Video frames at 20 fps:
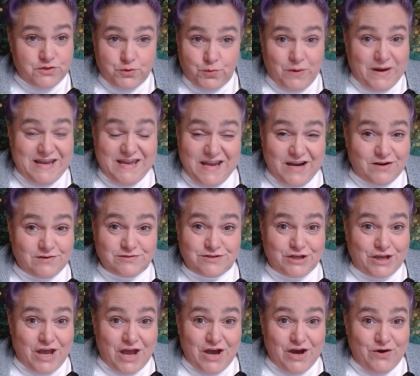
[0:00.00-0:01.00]
3
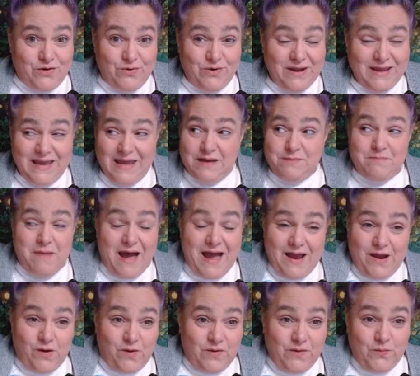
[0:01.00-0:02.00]
years ago in
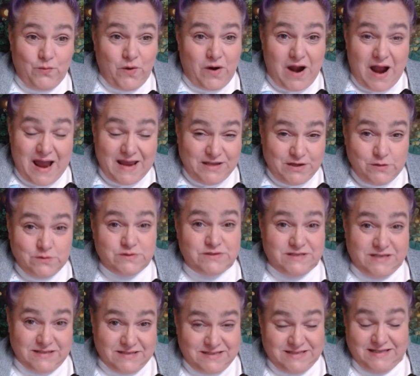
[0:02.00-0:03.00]
my, where I
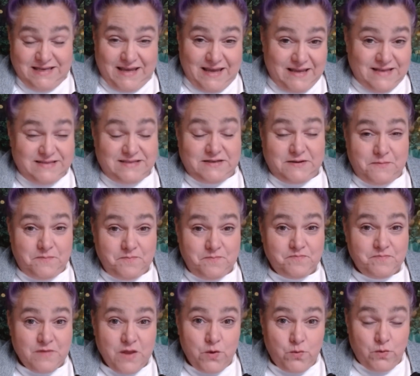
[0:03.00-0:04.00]
used to sit,
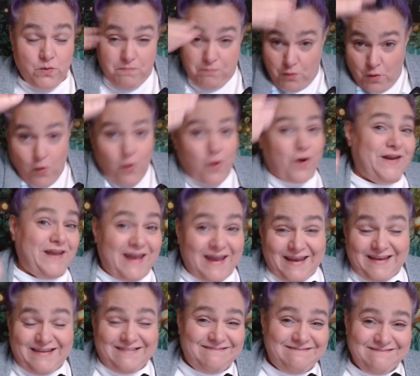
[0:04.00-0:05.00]

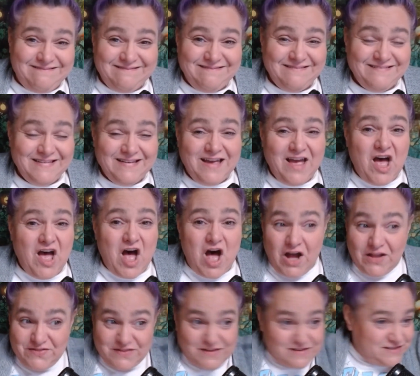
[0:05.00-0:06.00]
reporting
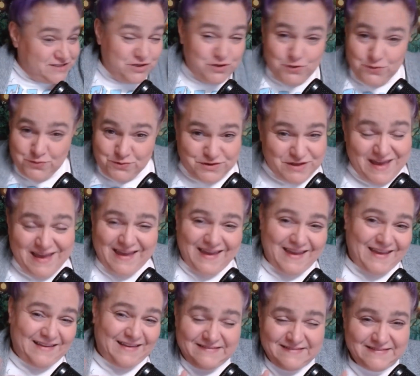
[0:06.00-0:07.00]
on this new
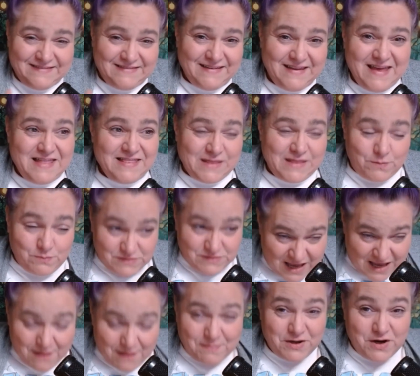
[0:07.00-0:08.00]
thing that
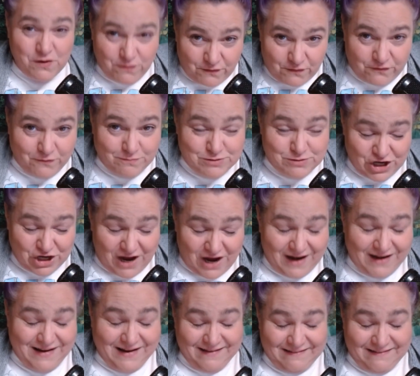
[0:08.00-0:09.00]
was coming over from
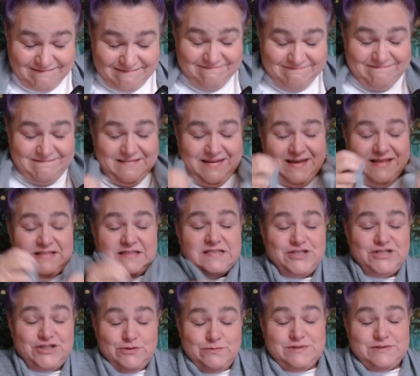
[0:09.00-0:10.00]
China,
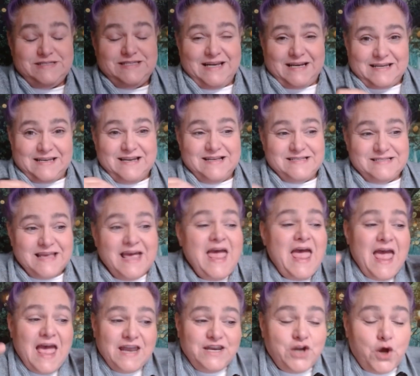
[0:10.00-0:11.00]
this new sickness,
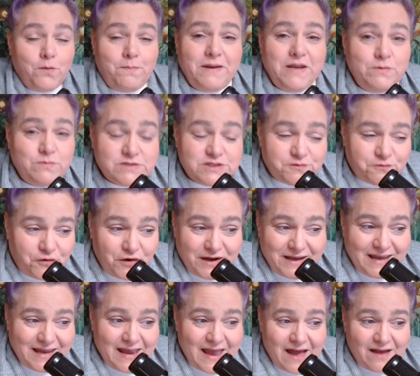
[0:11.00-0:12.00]
and nobody was
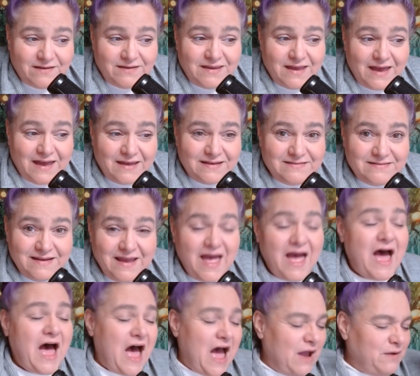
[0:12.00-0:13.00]
freaking out yet.
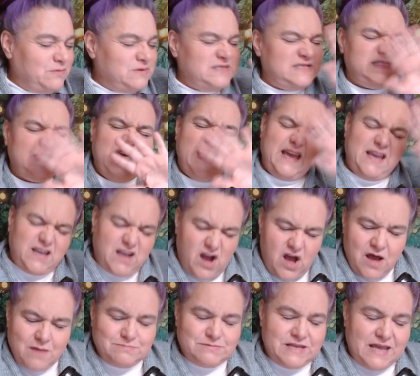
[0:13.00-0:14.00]
I was saying,
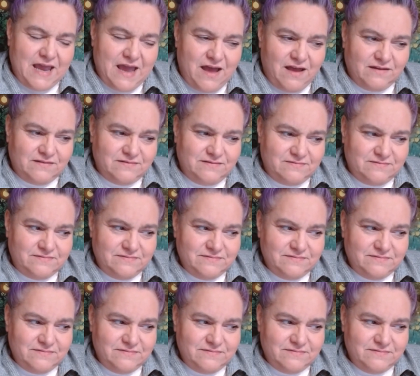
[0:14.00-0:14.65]
calm down.